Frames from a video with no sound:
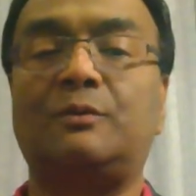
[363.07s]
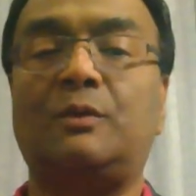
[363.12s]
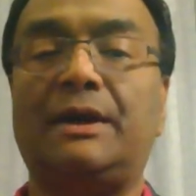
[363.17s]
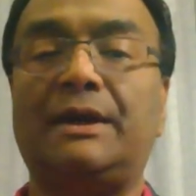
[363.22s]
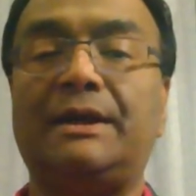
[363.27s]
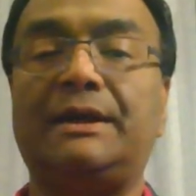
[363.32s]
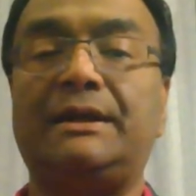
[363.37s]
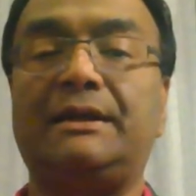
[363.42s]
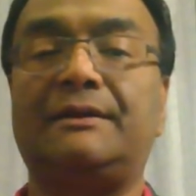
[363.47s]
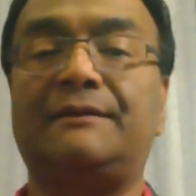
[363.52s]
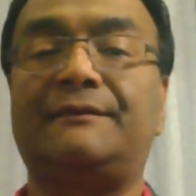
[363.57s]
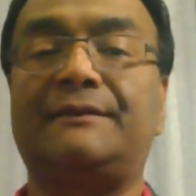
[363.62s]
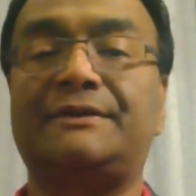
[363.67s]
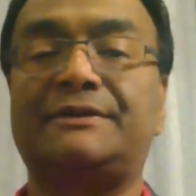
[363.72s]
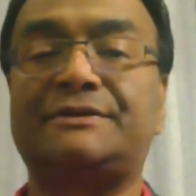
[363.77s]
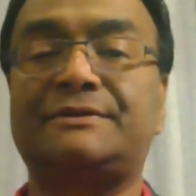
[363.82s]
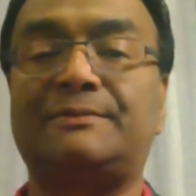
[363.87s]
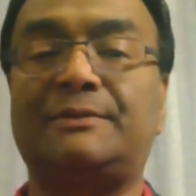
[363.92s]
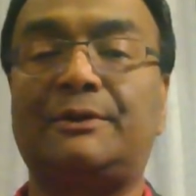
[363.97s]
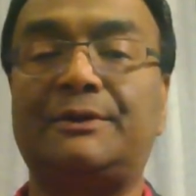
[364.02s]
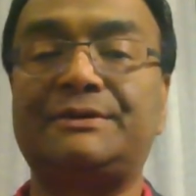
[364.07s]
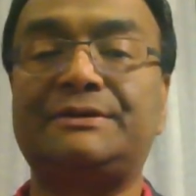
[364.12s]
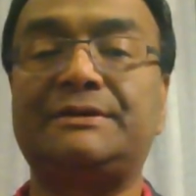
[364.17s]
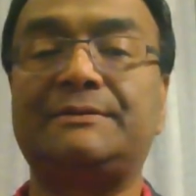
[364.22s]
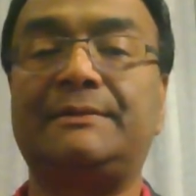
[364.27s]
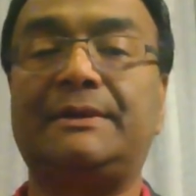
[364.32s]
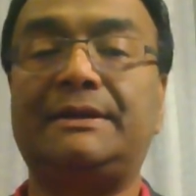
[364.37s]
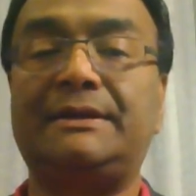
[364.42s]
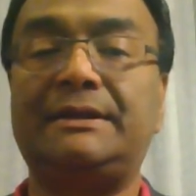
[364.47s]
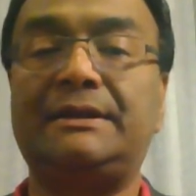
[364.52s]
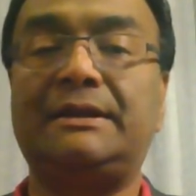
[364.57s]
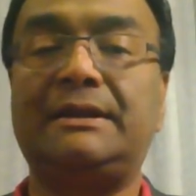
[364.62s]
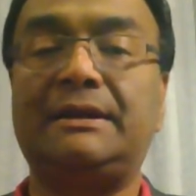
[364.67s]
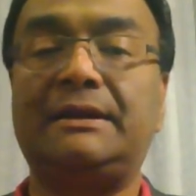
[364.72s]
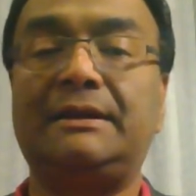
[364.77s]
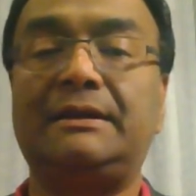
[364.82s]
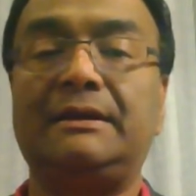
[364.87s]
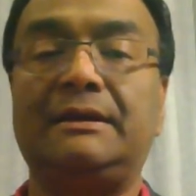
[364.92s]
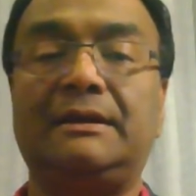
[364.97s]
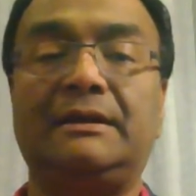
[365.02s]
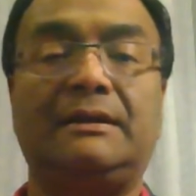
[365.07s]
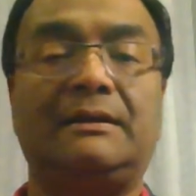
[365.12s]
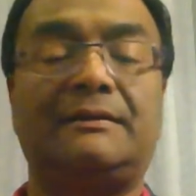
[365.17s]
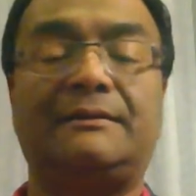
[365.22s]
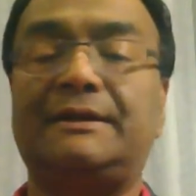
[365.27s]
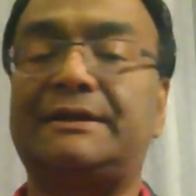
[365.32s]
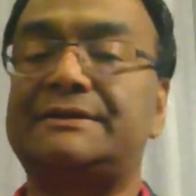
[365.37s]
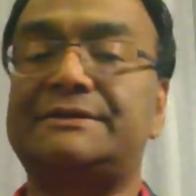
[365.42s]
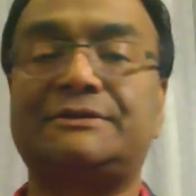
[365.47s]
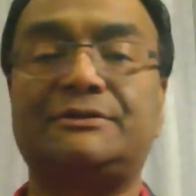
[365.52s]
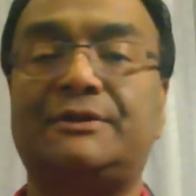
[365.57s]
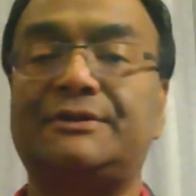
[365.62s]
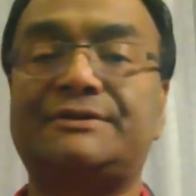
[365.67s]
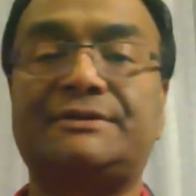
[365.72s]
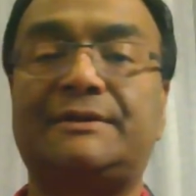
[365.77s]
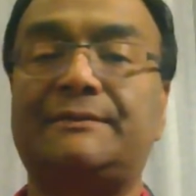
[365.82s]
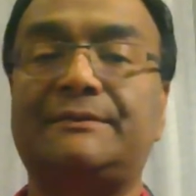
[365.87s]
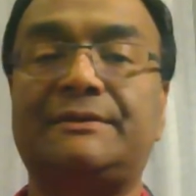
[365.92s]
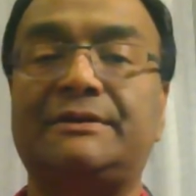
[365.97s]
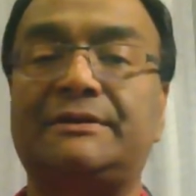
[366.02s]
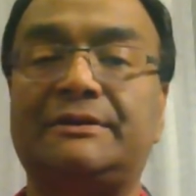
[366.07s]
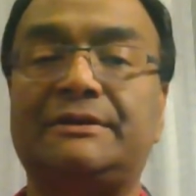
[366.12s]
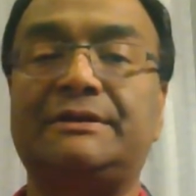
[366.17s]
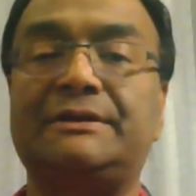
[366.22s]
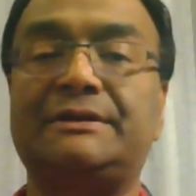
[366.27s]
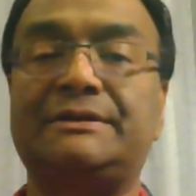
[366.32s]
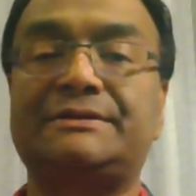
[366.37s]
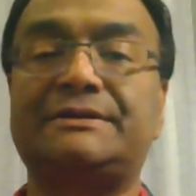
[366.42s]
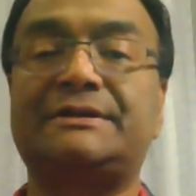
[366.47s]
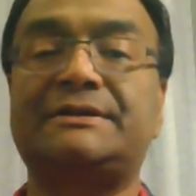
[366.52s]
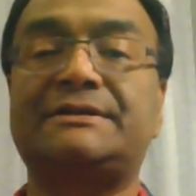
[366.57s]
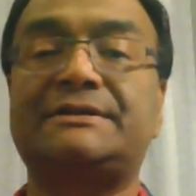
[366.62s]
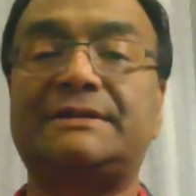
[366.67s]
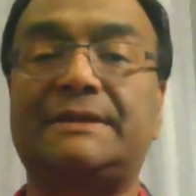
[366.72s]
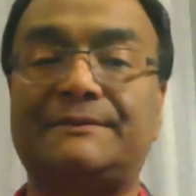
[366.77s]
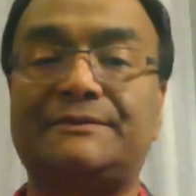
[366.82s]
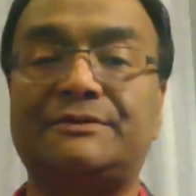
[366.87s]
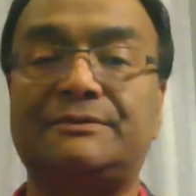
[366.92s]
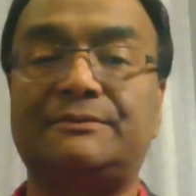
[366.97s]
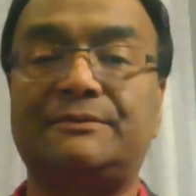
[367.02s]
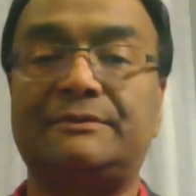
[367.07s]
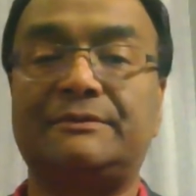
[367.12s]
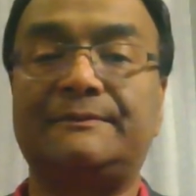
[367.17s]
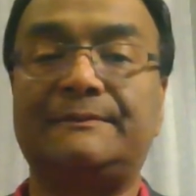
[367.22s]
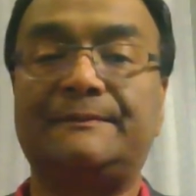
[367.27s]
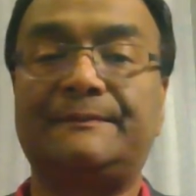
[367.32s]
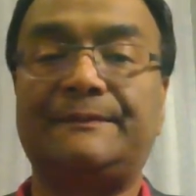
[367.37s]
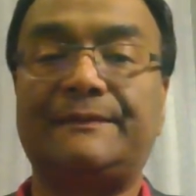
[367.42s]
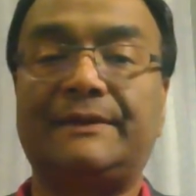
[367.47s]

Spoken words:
way of exploiting Medicare, that's not something that is acceptable.